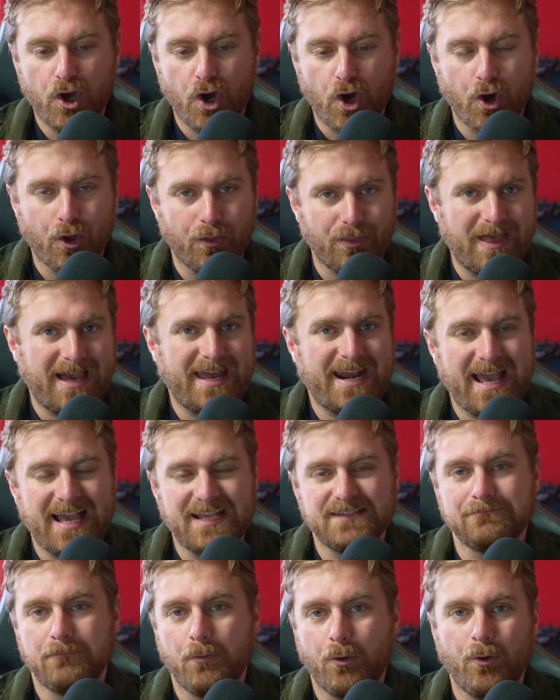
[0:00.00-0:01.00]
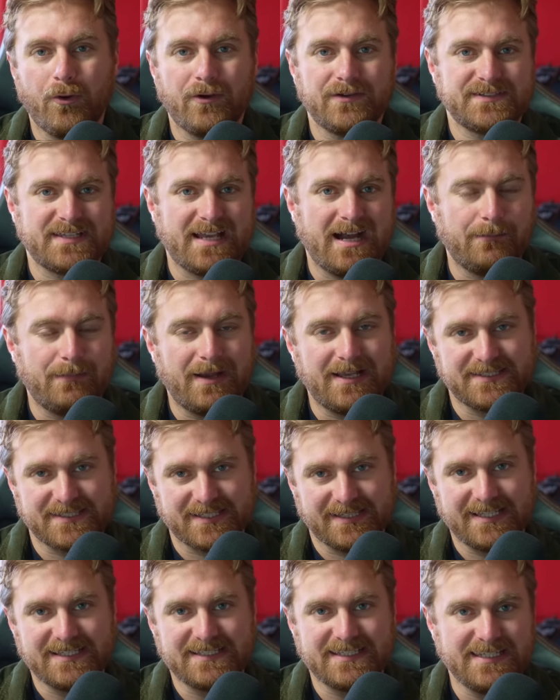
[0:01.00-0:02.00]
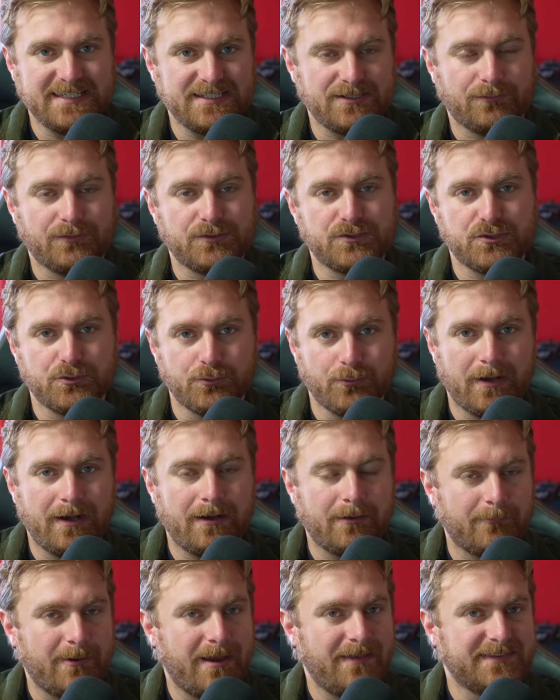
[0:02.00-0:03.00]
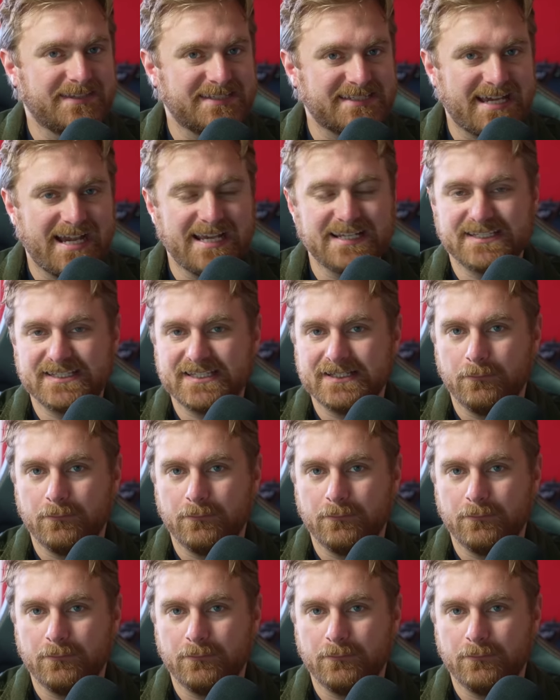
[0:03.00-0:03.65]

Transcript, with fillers: on that as more has come as Zelensky's on the tour around the states,